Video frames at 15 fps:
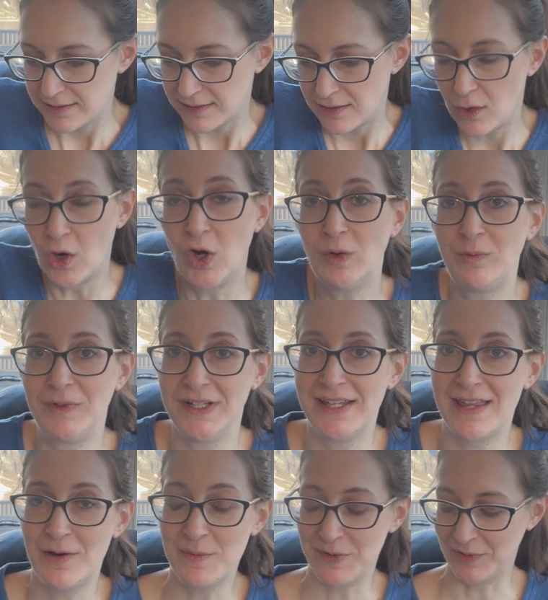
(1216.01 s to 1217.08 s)
hopefully
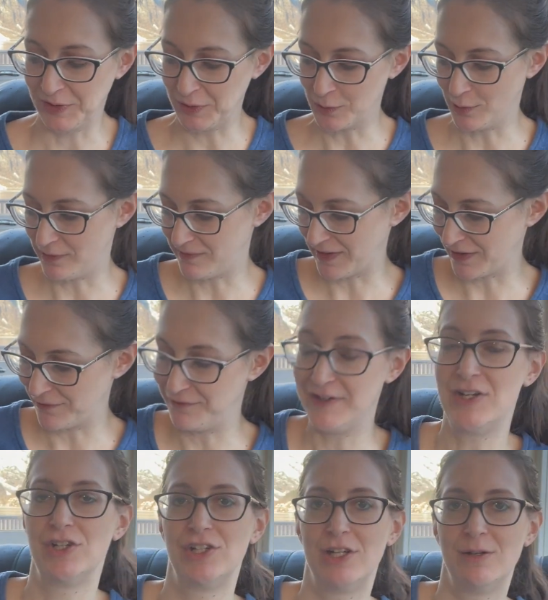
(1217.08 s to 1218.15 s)
that would be really cool if I could
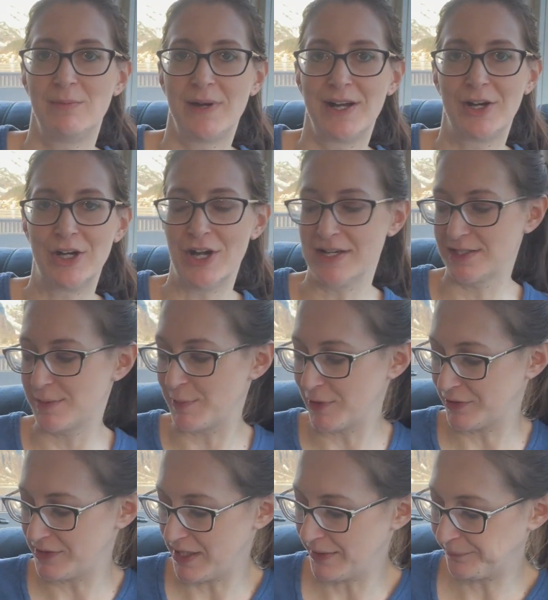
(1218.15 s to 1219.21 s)
finish it by her next
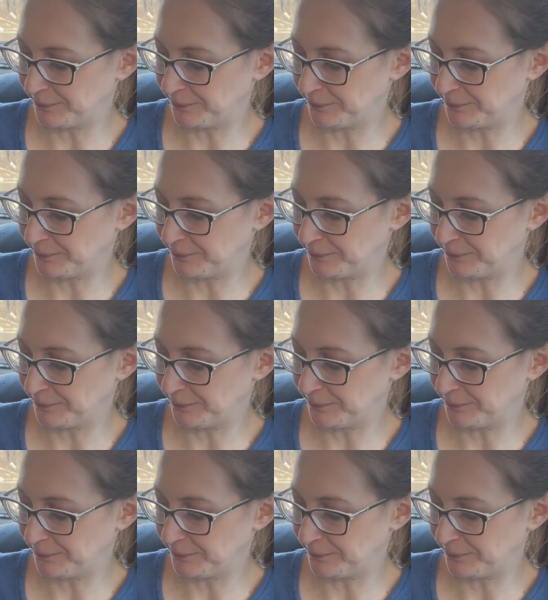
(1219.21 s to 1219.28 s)
birthday.